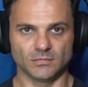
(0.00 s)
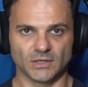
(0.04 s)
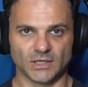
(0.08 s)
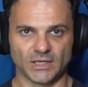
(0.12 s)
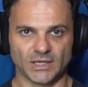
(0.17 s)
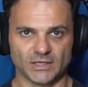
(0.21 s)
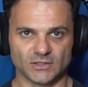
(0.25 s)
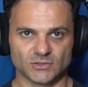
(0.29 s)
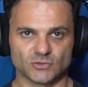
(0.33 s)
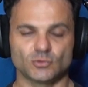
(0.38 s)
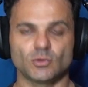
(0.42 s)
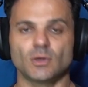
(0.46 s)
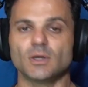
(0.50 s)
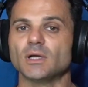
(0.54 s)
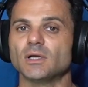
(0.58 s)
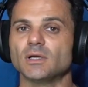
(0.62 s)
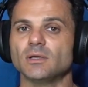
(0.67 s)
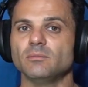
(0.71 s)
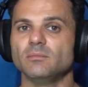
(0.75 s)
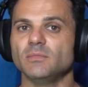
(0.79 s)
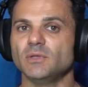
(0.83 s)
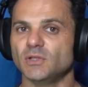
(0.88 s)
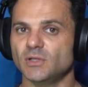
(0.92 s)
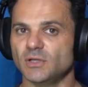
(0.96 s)
a strong
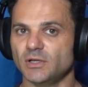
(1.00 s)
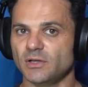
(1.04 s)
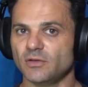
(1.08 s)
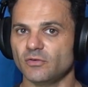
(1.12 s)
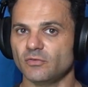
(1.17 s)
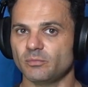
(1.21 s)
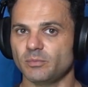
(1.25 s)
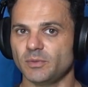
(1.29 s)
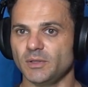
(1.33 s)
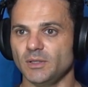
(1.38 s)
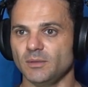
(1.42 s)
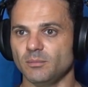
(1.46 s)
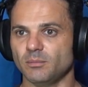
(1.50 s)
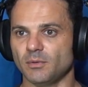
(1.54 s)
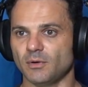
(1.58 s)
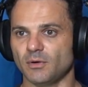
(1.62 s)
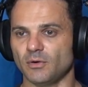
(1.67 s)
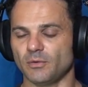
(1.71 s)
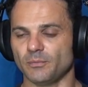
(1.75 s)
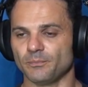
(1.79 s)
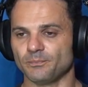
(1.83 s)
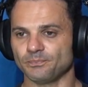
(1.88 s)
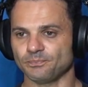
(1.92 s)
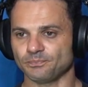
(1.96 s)
community of
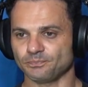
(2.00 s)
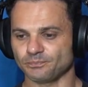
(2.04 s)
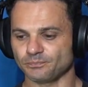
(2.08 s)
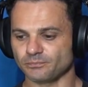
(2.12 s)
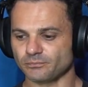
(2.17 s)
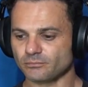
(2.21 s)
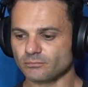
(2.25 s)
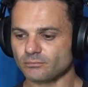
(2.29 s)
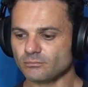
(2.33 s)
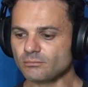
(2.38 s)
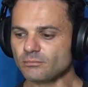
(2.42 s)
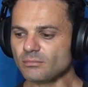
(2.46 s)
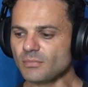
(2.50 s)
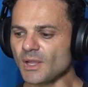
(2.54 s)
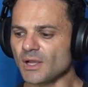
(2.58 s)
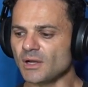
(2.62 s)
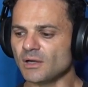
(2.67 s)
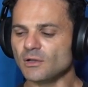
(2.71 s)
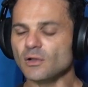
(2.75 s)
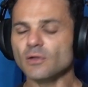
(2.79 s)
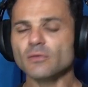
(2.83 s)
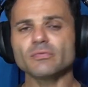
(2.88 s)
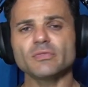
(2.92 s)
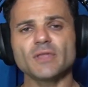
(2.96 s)
people.
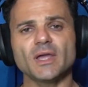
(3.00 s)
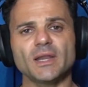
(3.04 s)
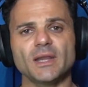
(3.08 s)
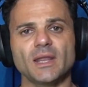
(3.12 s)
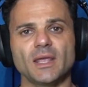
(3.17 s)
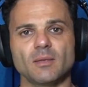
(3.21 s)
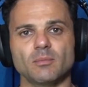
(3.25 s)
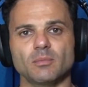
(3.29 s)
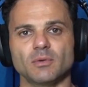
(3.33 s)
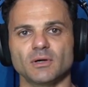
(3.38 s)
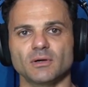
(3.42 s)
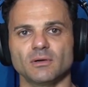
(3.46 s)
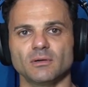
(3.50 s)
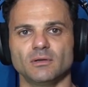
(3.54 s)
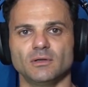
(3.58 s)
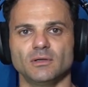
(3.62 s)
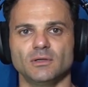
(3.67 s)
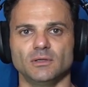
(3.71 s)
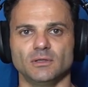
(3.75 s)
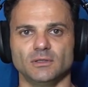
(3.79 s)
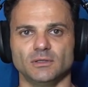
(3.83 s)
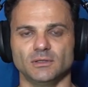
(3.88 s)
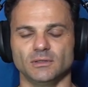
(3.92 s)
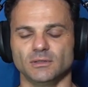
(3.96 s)
Love thy neighbor.
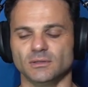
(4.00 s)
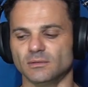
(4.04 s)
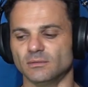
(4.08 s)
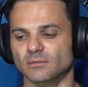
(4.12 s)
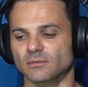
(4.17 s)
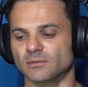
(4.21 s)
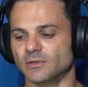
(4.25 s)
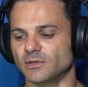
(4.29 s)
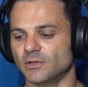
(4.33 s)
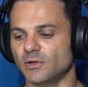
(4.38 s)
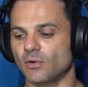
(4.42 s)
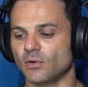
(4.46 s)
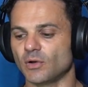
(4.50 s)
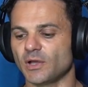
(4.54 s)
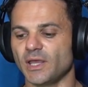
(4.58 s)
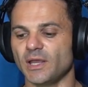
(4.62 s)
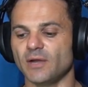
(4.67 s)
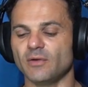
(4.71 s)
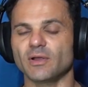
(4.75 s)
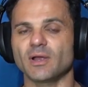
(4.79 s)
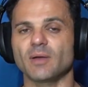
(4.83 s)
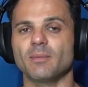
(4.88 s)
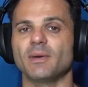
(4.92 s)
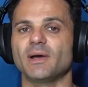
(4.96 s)

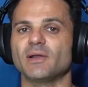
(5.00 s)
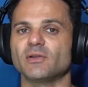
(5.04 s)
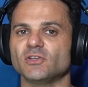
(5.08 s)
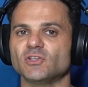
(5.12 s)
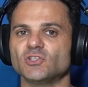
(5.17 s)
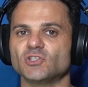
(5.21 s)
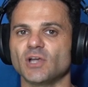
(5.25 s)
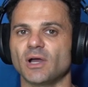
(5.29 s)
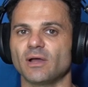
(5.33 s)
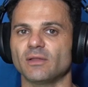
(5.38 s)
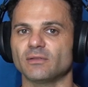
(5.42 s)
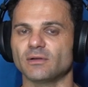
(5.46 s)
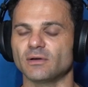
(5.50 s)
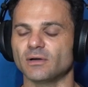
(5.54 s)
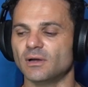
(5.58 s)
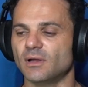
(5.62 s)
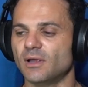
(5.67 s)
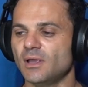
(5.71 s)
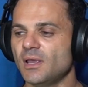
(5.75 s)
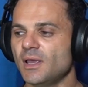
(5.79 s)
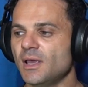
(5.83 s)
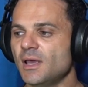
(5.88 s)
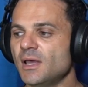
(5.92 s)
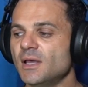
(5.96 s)
Caring about each other.
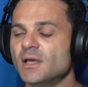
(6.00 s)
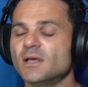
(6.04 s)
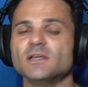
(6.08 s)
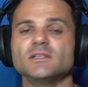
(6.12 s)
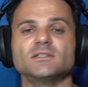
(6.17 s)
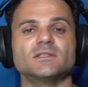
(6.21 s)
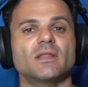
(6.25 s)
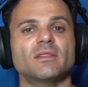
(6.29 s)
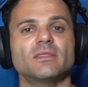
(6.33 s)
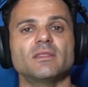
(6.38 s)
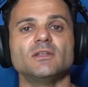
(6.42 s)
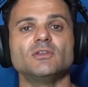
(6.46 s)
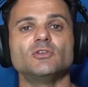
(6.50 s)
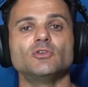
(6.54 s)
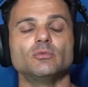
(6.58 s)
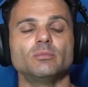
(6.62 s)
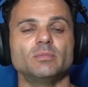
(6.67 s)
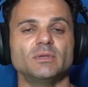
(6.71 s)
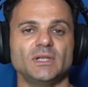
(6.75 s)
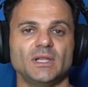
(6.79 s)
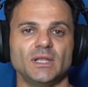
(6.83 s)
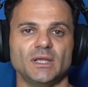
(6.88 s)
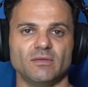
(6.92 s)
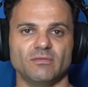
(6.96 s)
Something to
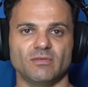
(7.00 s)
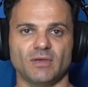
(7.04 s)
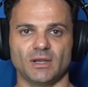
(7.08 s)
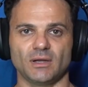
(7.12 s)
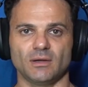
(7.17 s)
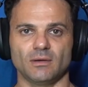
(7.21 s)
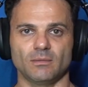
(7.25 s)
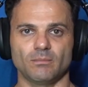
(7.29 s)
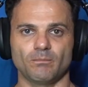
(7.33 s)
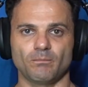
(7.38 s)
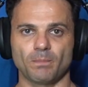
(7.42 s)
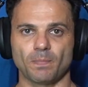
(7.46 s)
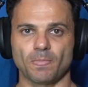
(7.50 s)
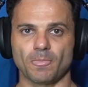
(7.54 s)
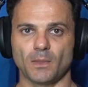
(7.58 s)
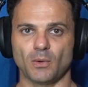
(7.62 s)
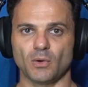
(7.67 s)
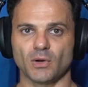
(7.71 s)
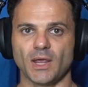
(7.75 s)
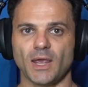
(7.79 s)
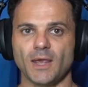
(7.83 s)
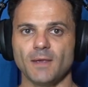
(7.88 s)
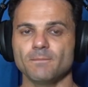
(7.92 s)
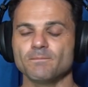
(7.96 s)
believe in.
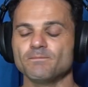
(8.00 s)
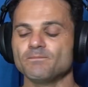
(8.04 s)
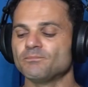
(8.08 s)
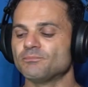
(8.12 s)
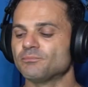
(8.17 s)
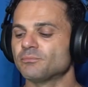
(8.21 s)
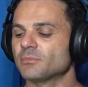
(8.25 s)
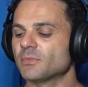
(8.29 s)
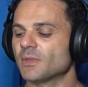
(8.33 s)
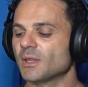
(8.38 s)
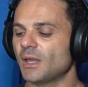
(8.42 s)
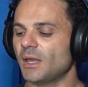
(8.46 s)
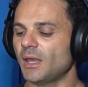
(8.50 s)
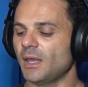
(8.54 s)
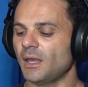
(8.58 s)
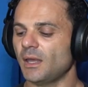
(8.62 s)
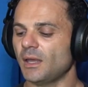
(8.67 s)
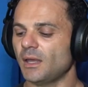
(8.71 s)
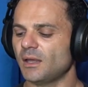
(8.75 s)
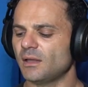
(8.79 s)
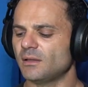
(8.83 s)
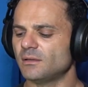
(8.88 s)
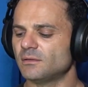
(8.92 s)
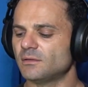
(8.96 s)
Okay?
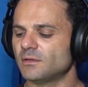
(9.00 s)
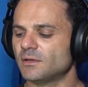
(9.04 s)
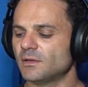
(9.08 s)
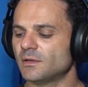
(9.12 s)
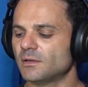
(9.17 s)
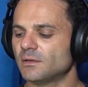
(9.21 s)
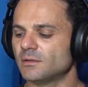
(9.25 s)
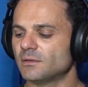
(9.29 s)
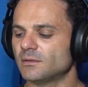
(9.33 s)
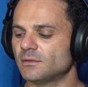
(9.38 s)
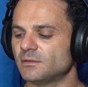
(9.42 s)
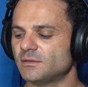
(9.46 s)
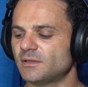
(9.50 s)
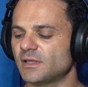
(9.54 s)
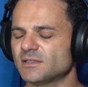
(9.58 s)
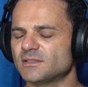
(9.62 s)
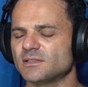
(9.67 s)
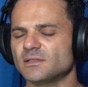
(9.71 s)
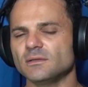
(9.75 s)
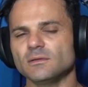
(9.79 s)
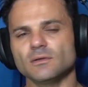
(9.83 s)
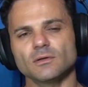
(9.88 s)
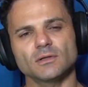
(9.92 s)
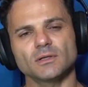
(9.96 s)
And
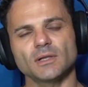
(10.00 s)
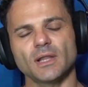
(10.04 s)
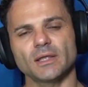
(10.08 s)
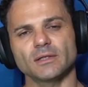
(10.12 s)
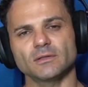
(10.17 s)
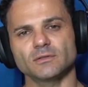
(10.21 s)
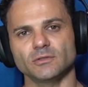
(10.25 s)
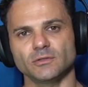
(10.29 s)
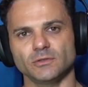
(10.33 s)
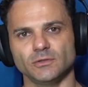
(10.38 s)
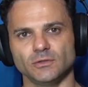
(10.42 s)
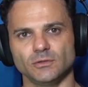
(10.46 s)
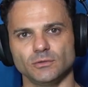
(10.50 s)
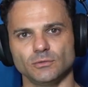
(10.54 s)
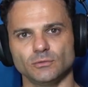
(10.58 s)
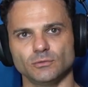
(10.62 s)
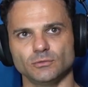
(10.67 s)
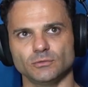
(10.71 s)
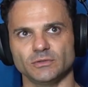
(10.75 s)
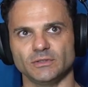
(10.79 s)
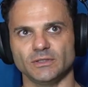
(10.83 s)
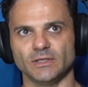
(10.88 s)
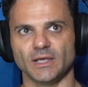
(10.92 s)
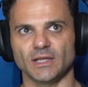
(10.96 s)
doesn't look like to
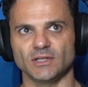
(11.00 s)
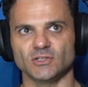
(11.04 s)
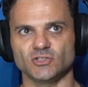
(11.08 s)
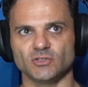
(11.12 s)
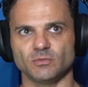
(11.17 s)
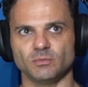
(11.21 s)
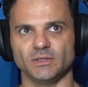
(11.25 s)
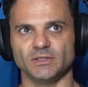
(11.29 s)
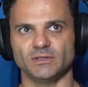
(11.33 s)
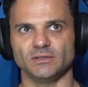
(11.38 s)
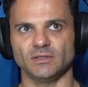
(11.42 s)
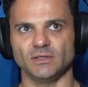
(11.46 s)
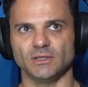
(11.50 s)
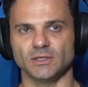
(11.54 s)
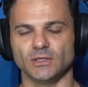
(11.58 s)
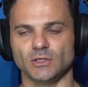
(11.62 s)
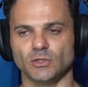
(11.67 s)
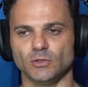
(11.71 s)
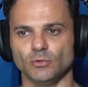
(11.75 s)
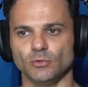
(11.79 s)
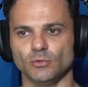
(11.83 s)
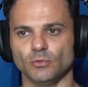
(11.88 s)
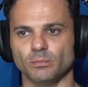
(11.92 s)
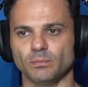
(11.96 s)
you the
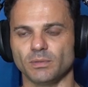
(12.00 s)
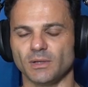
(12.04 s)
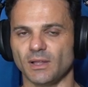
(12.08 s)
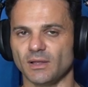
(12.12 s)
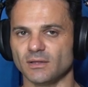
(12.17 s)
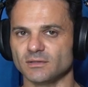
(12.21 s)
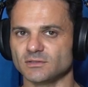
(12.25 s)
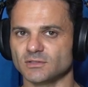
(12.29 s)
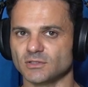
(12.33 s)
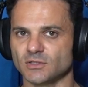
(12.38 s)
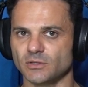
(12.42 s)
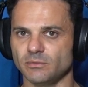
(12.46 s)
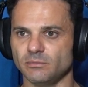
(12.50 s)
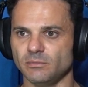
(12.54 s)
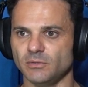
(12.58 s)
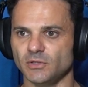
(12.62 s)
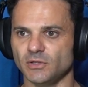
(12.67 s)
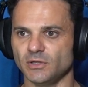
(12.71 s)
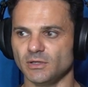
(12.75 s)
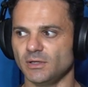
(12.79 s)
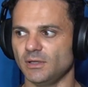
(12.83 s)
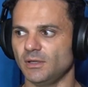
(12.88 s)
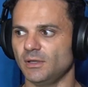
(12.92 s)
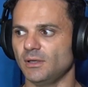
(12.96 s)
LGBTQ plus
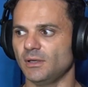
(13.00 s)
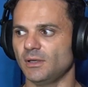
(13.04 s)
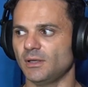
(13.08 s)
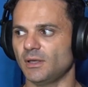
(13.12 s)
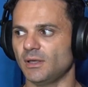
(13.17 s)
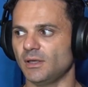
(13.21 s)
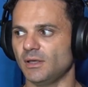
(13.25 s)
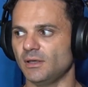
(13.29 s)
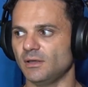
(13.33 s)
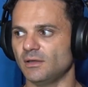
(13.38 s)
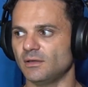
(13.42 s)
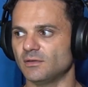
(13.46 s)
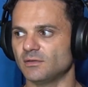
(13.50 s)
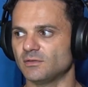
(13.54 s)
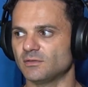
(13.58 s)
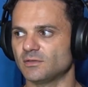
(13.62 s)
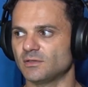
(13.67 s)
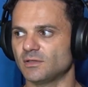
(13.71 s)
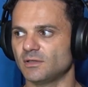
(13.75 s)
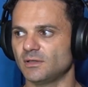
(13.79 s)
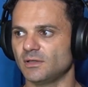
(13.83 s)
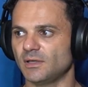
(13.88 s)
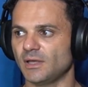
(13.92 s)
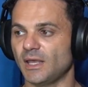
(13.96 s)
community
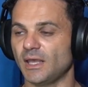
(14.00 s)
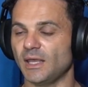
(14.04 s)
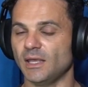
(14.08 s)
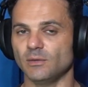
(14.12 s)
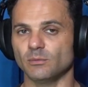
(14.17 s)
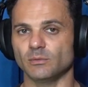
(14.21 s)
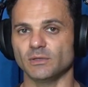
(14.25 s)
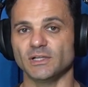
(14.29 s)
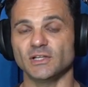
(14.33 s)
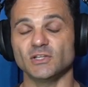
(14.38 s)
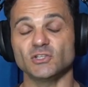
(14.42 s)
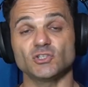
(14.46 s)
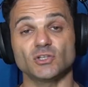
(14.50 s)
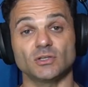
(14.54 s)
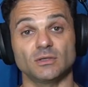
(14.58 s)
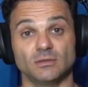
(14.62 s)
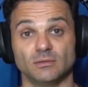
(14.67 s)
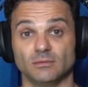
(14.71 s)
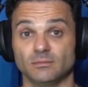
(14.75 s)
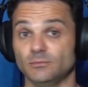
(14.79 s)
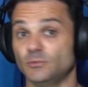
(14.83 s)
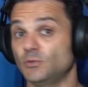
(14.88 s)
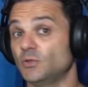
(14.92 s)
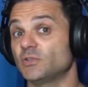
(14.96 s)
is a religion
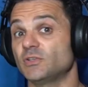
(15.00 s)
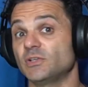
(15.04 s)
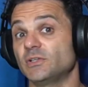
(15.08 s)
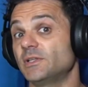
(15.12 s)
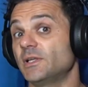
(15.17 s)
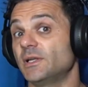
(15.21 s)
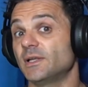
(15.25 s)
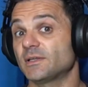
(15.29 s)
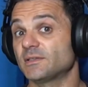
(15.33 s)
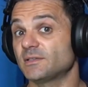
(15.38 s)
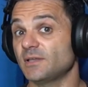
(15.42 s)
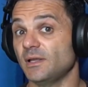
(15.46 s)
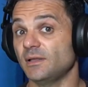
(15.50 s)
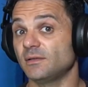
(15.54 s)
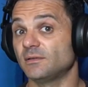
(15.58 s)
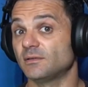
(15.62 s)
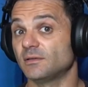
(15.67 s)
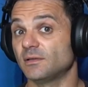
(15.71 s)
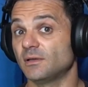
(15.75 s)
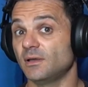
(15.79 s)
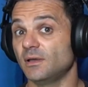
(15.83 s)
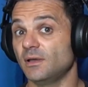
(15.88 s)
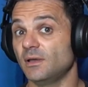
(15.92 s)
to a certain extent.